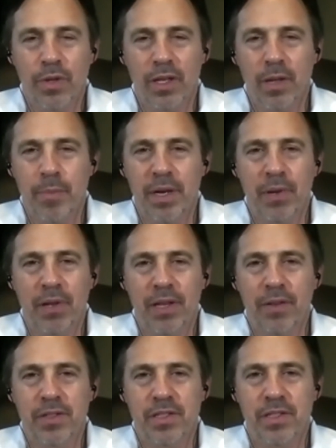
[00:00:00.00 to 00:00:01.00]
the limited
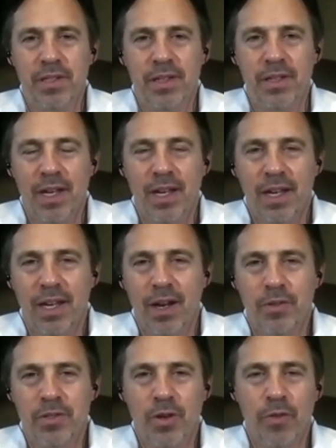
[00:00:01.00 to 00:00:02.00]
beliefs.
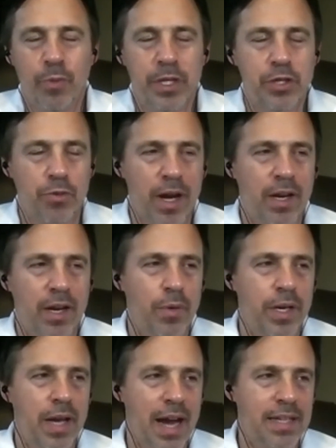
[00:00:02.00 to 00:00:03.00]
So if we drink,
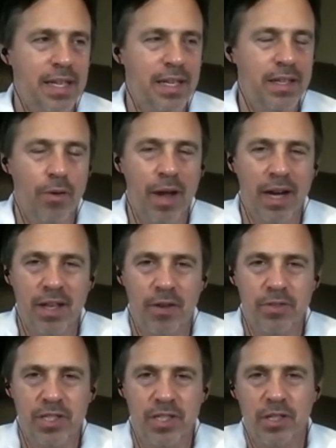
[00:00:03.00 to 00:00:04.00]
we act
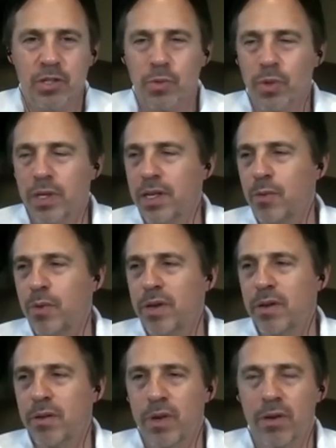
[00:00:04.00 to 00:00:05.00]
out
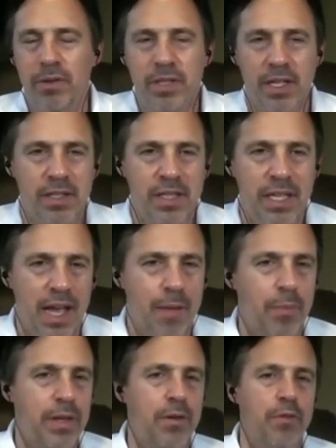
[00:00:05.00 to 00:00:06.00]
sexually, we are addicted to
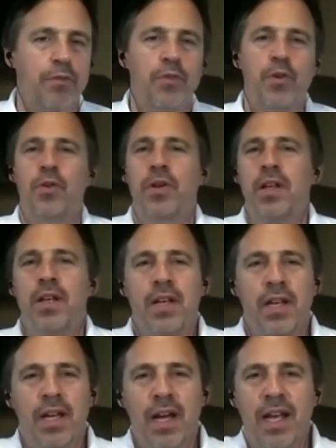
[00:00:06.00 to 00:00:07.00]
gambling or food.
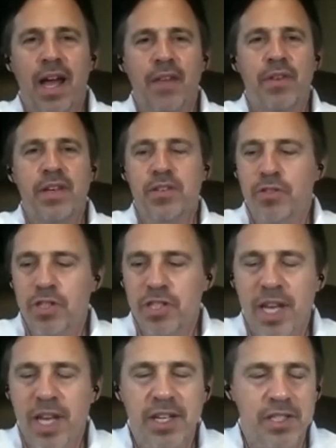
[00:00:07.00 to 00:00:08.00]
Again, these are
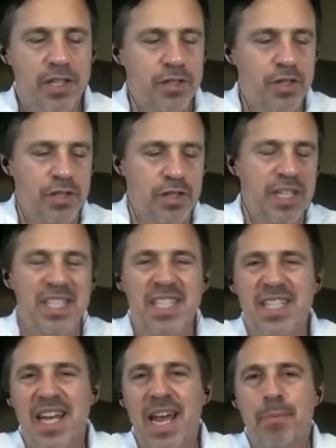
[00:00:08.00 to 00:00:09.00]
just things to just
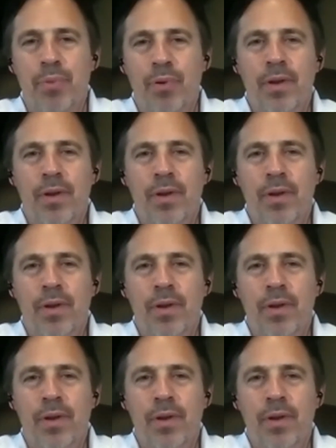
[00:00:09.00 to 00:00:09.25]
escape